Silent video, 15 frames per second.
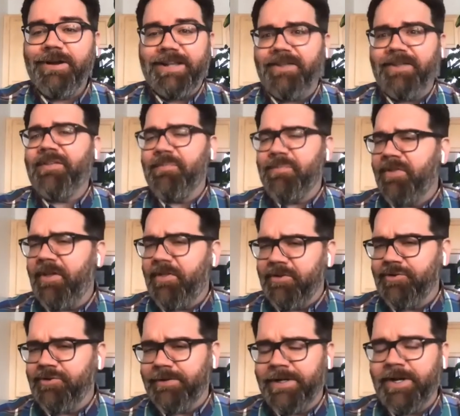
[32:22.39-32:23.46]
Like something that they're
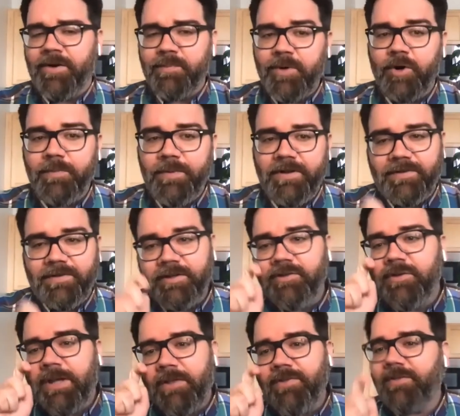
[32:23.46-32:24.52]
doing on purpose. And
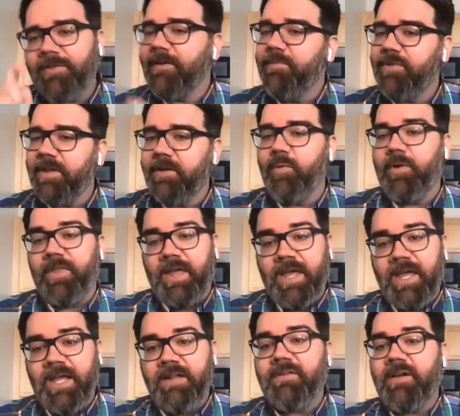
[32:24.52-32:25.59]
you get the same thing with
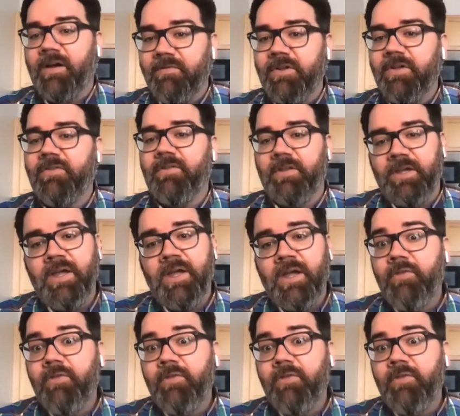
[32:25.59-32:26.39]
AIDS, obviously.